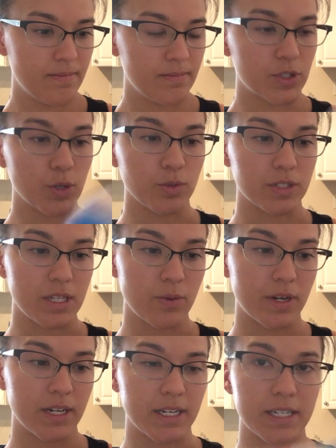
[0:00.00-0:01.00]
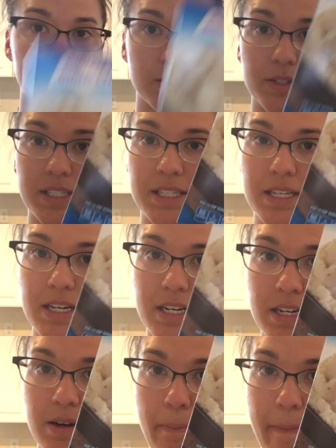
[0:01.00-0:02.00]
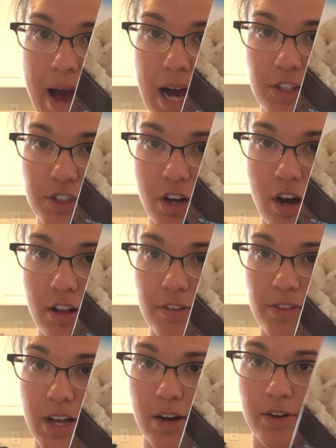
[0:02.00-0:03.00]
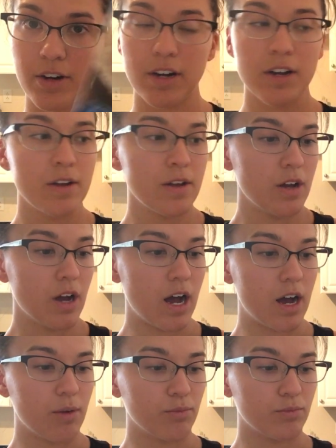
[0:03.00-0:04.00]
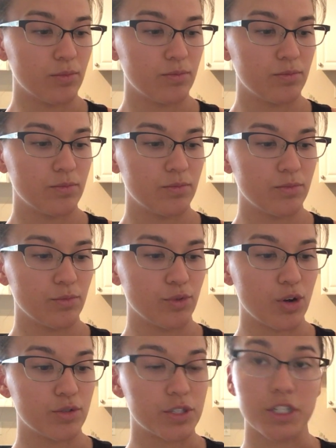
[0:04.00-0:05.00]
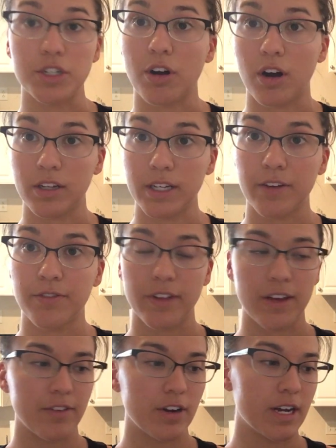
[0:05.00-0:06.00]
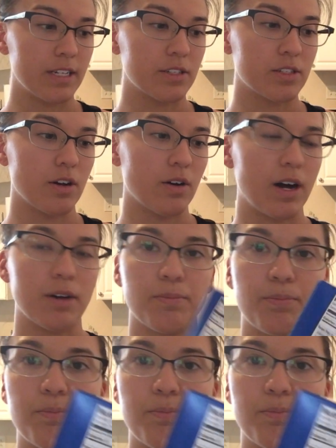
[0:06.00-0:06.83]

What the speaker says: So we'll see what it is. So it's the mashed cauliflower, roasted garlic flavor. And so I'll